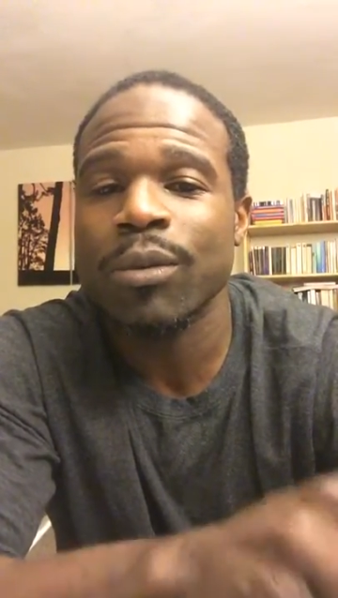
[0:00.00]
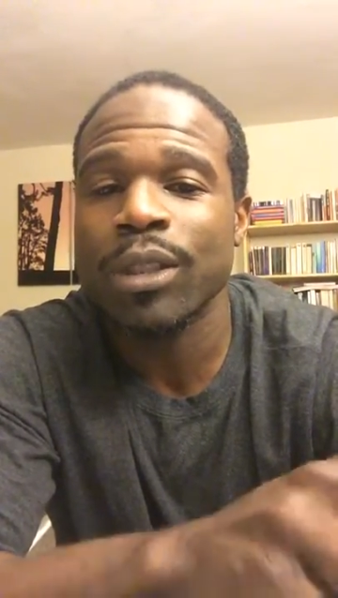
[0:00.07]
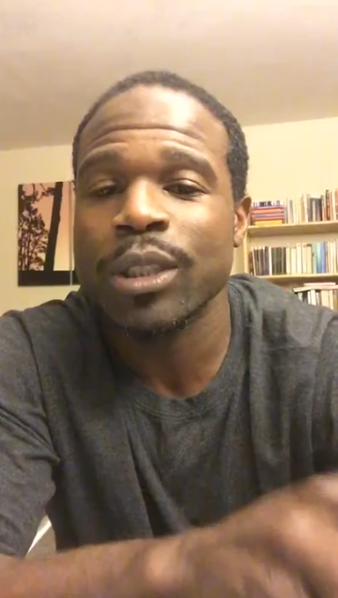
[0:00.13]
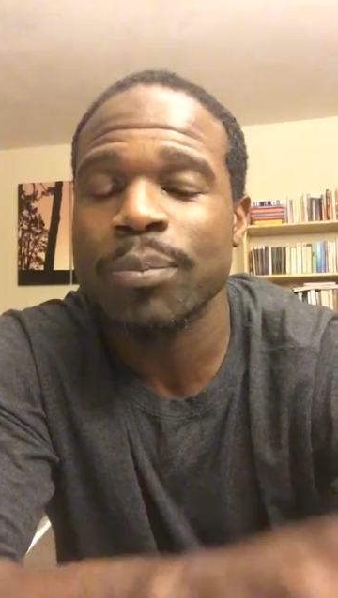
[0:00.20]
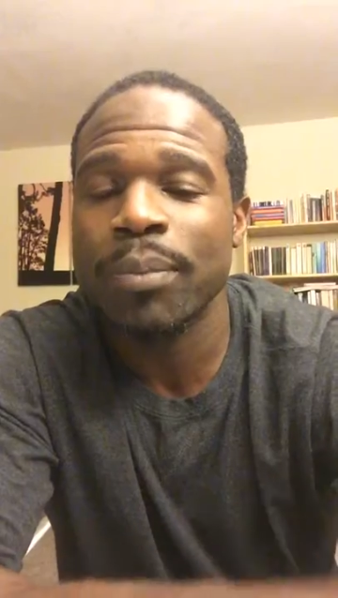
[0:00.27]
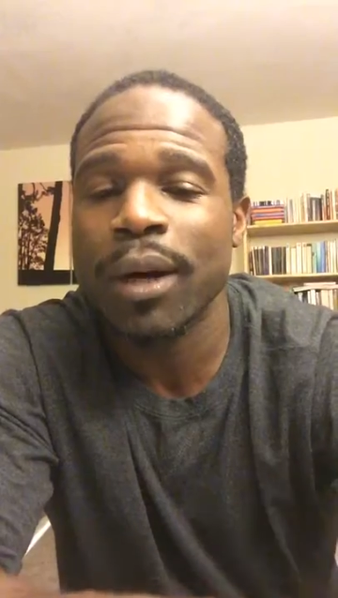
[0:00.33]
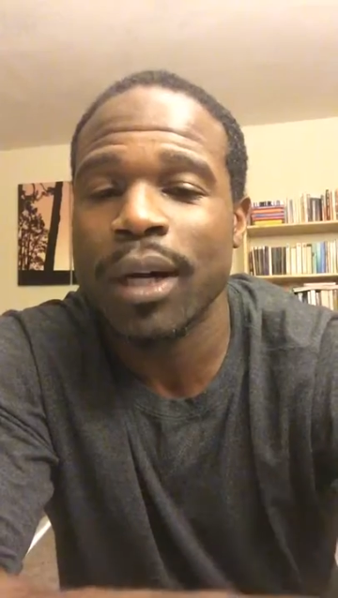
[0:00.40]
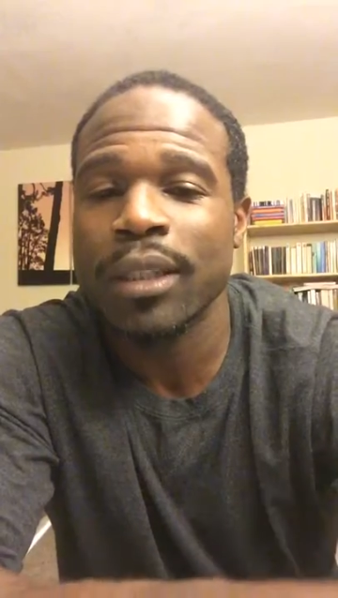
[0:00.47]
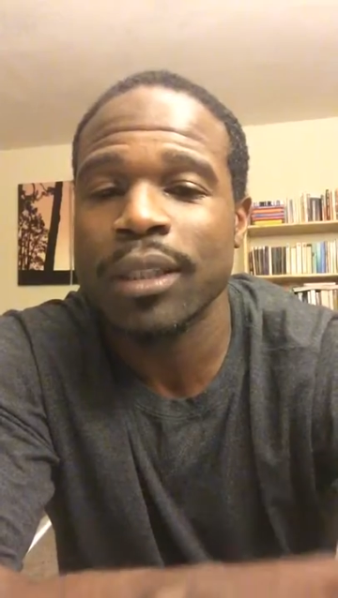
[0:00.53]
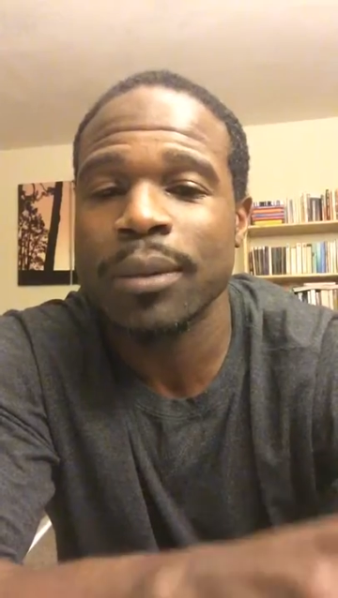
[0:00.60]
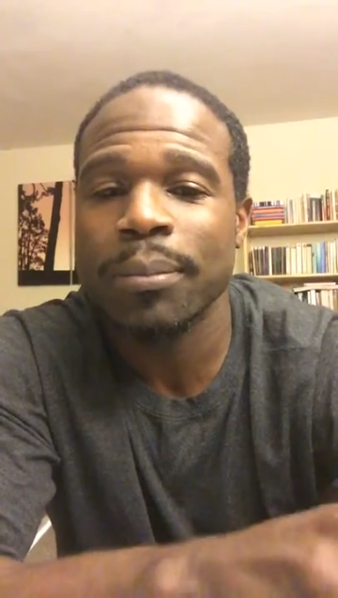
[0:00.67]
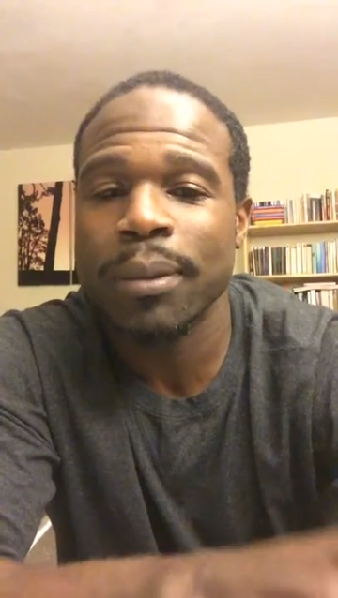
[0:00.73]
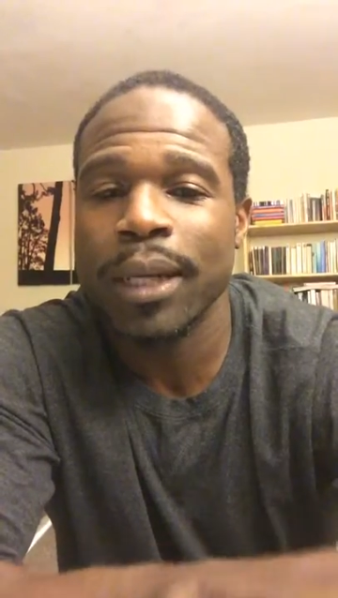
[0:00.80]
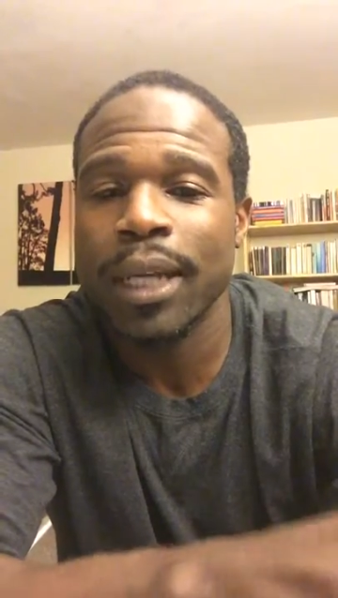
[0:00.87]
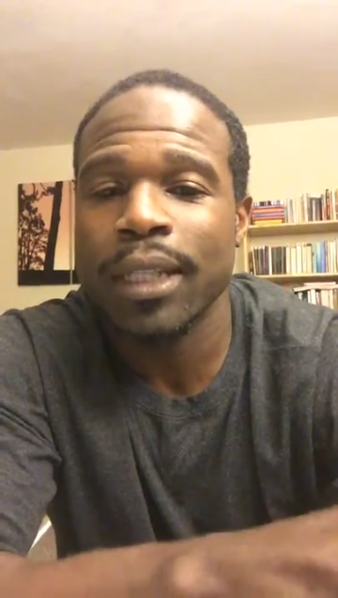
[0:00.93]

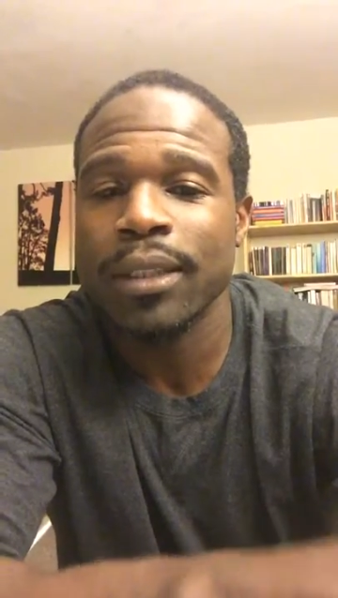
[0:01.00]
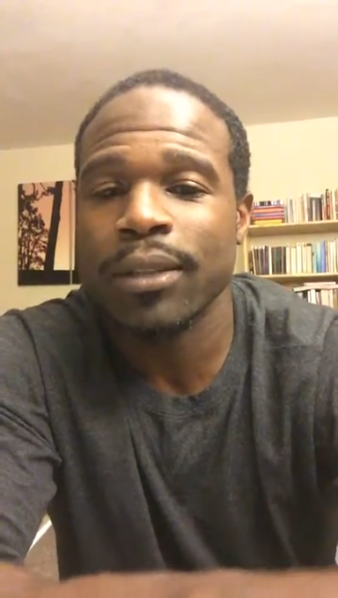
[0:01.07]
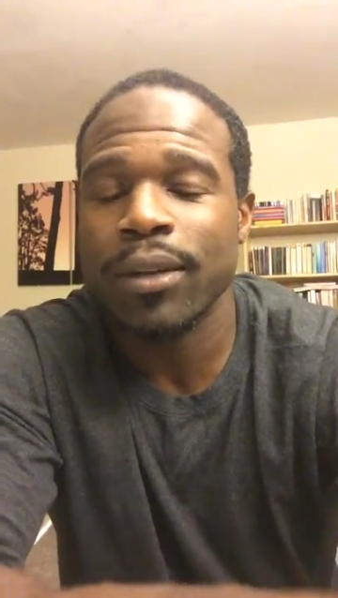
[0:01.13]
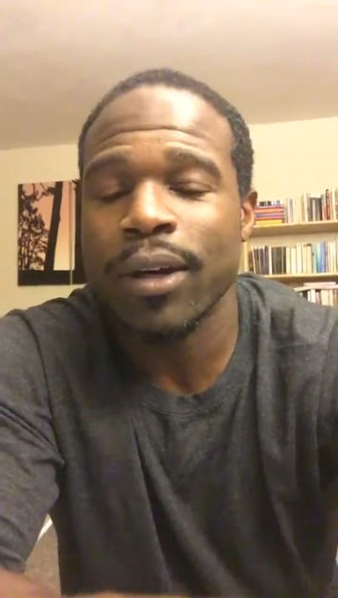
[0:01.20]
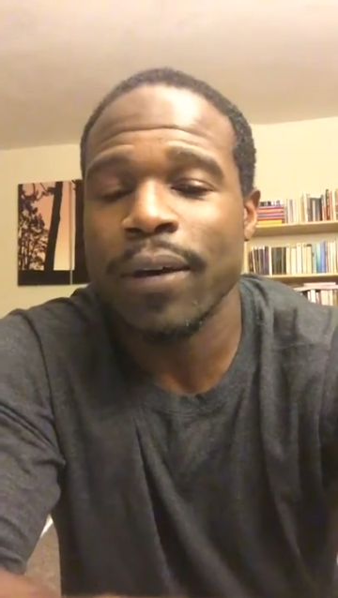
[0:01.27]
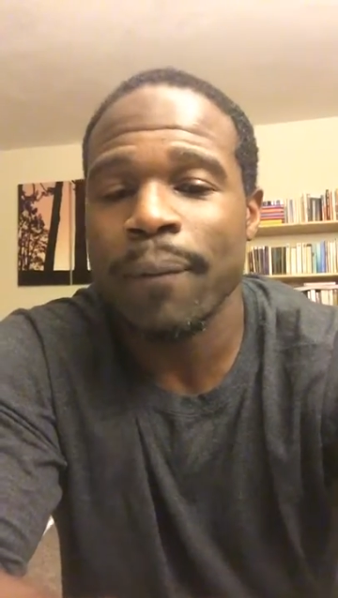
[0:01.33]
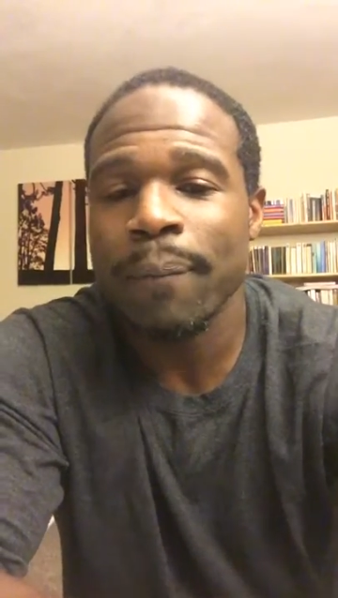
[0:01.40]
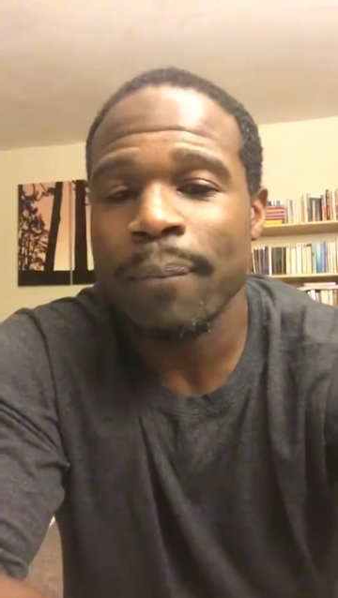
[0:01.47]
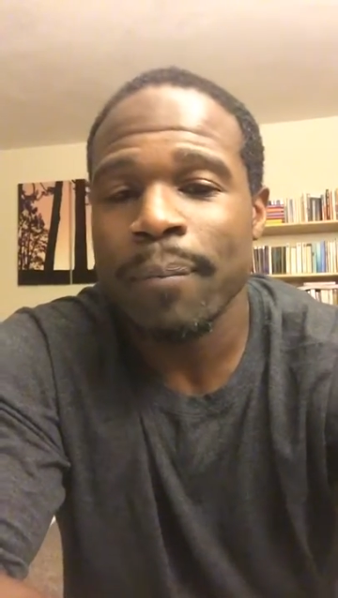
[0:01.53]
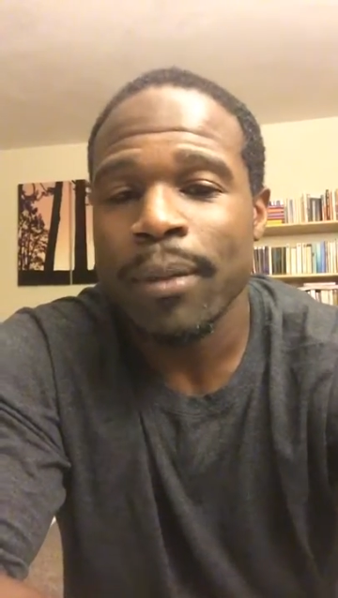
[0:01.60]
response plans, all right?